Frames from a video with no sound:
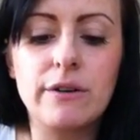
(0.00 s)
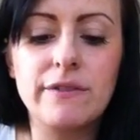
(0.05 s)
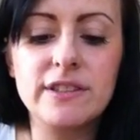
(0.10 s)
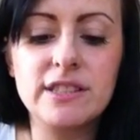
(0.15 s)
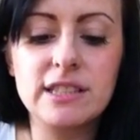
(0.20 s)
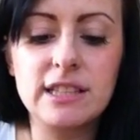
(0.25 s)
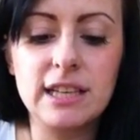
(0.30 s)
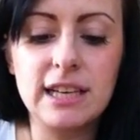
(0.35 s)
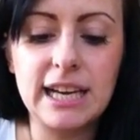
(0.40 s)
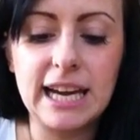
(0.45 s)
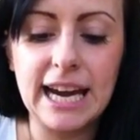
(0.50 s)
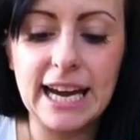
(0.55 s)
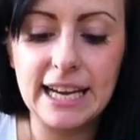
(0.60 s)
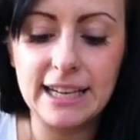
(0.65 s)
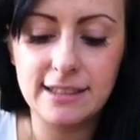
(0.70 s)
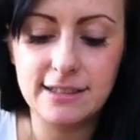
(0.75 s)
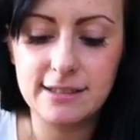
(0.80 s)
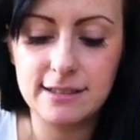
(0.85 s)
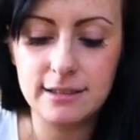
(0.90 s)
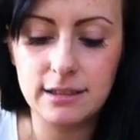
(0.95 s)
Obviously,
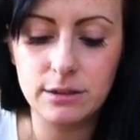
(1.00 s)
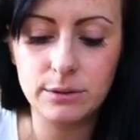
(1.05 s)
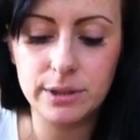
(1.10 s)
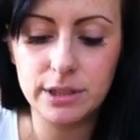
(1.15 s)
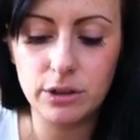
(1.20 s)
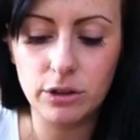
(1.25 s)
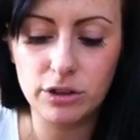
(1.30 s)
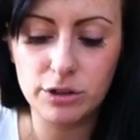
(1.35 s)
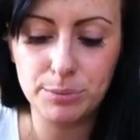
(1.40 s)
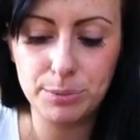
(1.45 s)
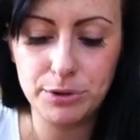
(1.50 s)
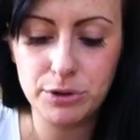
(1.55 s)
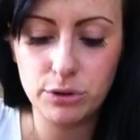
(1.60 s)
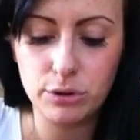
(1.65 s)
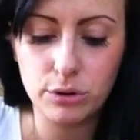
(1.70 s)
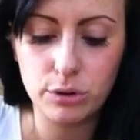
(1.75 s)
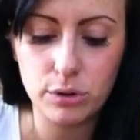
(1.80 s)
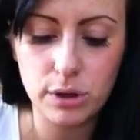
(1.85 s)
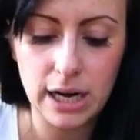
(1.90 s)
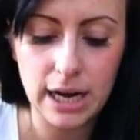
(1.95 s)
Kay is still in
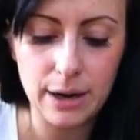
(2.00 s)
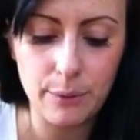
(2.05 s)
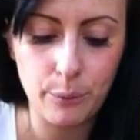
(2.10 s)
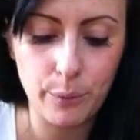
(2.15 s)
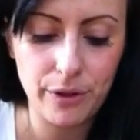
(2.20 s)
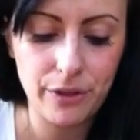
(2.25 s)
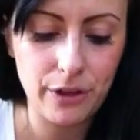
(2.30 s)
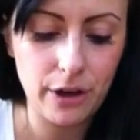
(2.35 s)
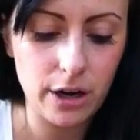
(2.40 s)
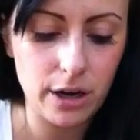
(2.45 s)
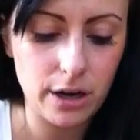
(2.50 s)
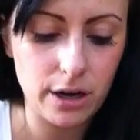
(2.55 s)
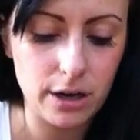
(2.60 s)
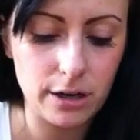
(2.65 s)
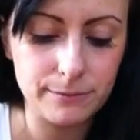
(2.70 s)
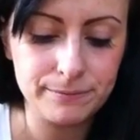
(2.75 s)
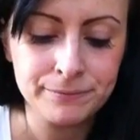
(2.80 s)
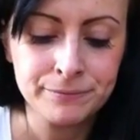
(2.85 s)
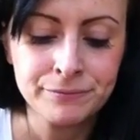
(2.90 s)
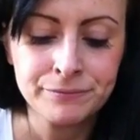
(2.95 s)
hospital with
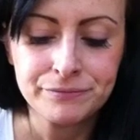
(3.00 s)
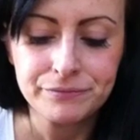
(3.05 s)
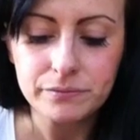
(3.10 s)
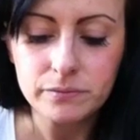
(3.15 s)
her